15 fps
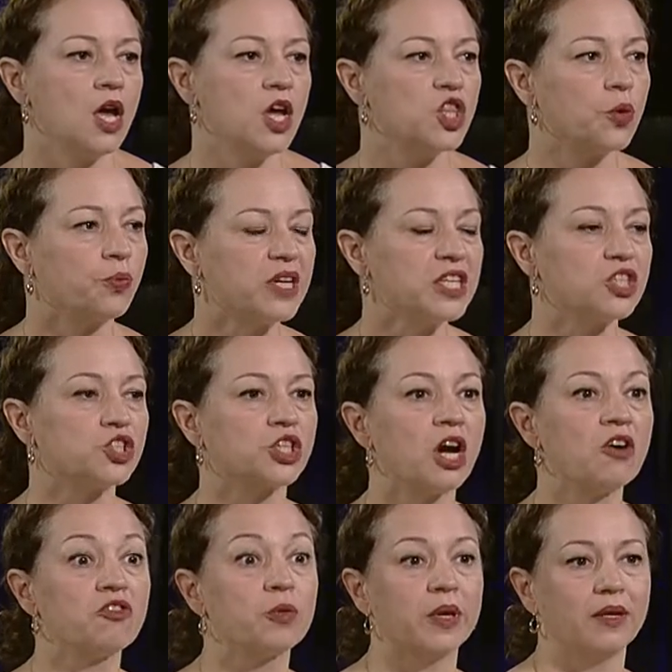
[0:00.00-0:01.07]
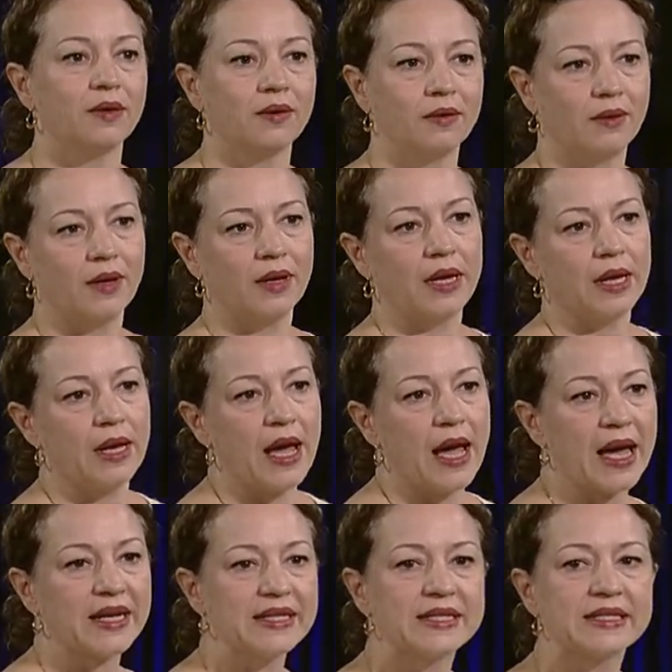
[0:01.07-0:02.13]
The British government
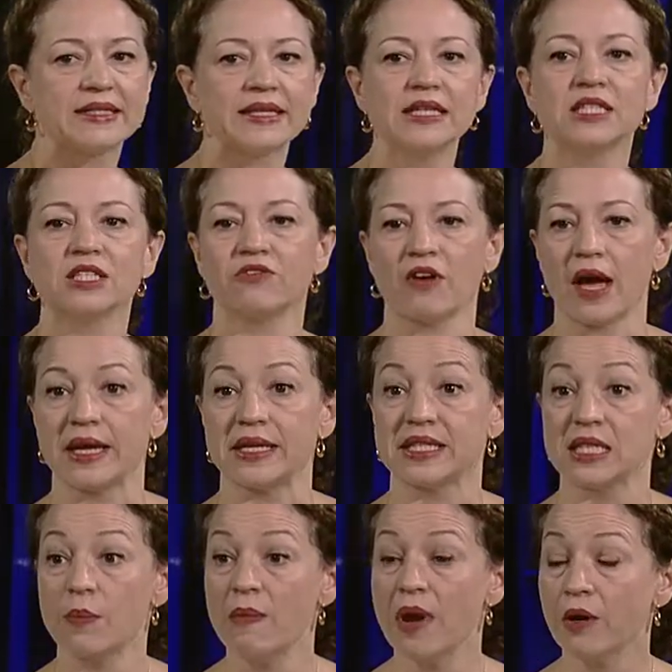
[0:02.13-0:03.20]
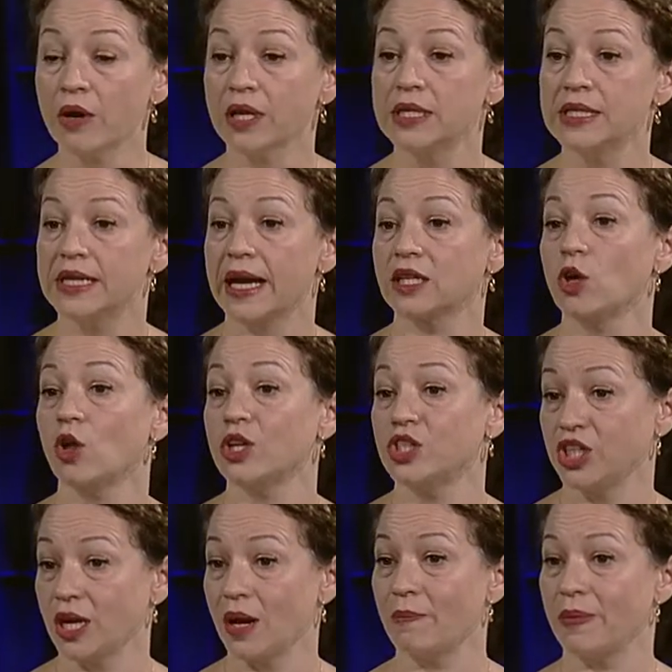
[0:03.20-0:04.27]
had incentivized American technology
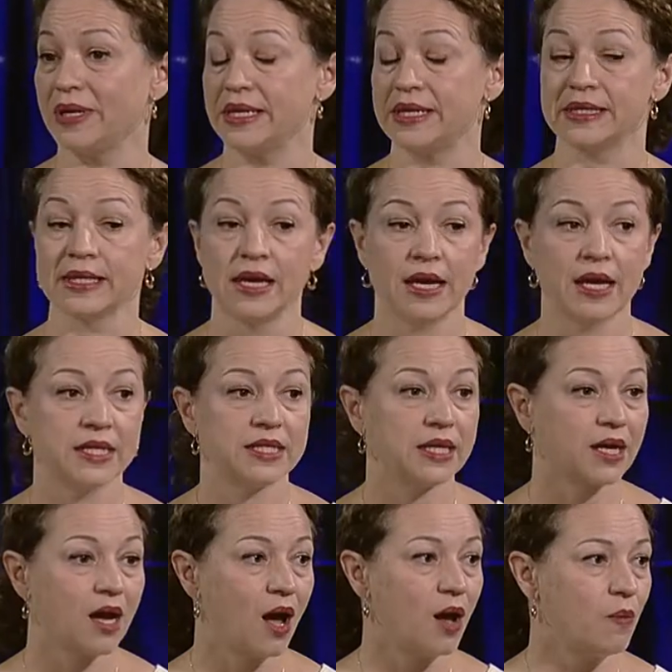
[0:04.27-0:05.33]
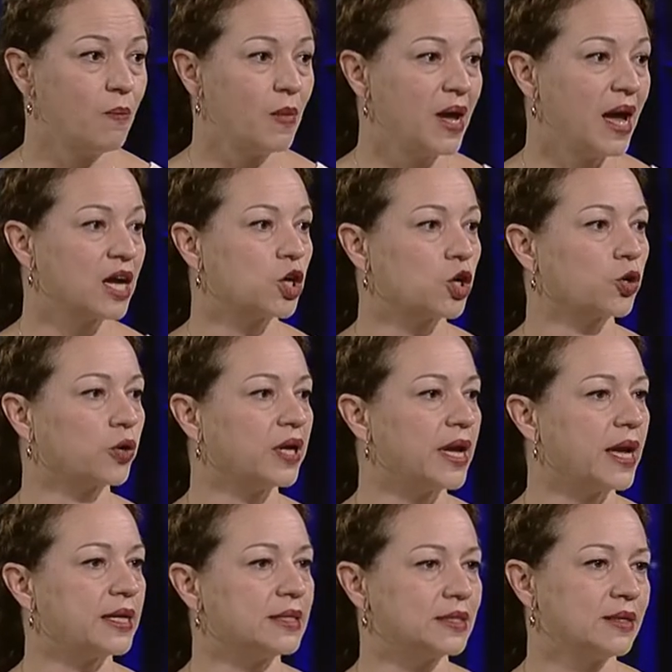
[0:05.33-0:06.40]
companies to come and
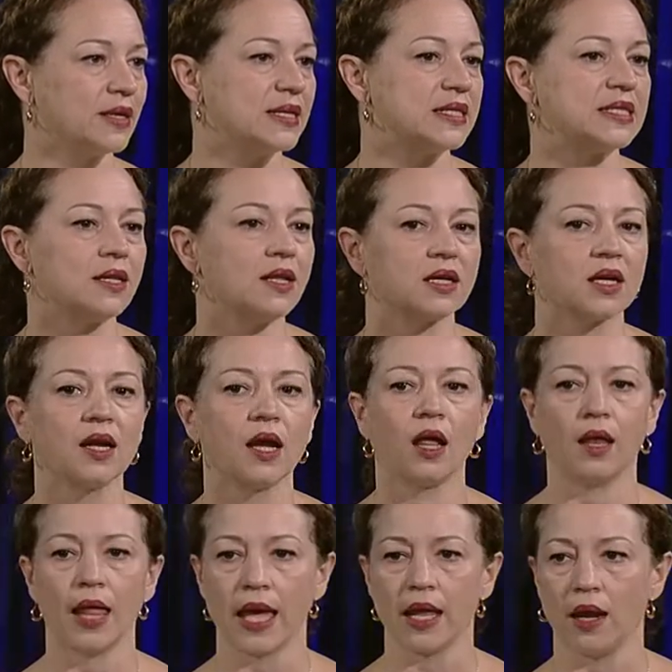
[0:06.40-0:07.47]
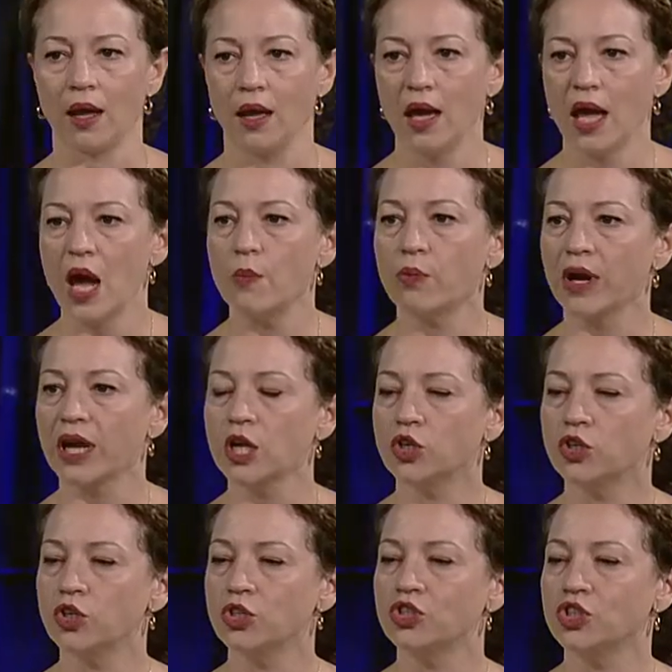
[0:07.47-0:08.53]
create Silicon Glen and bring
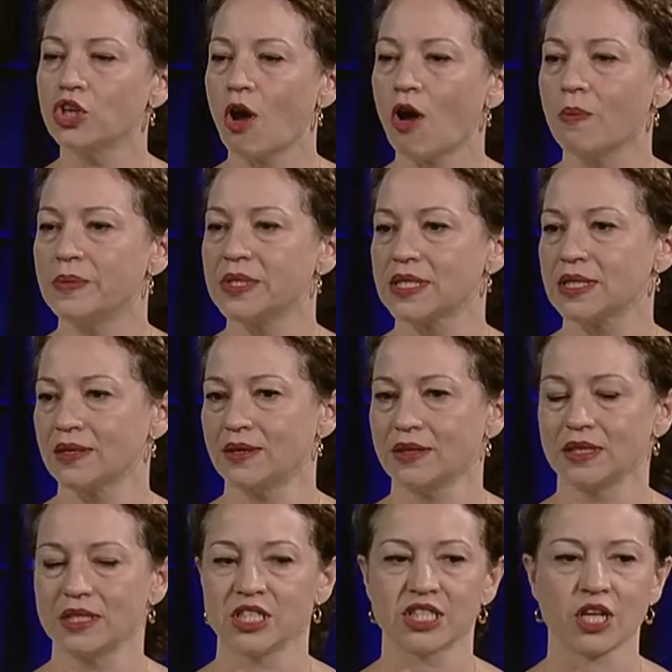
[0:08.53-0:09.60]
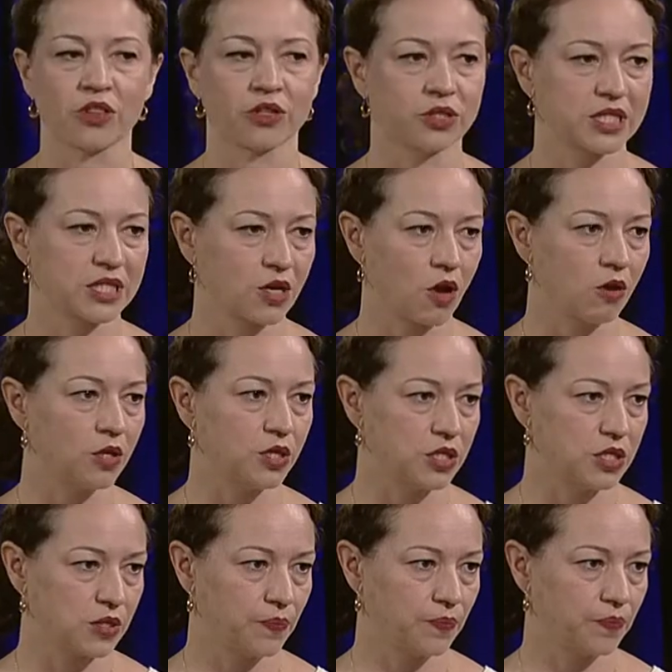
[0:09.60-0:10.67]
good jobs to southern Scotland.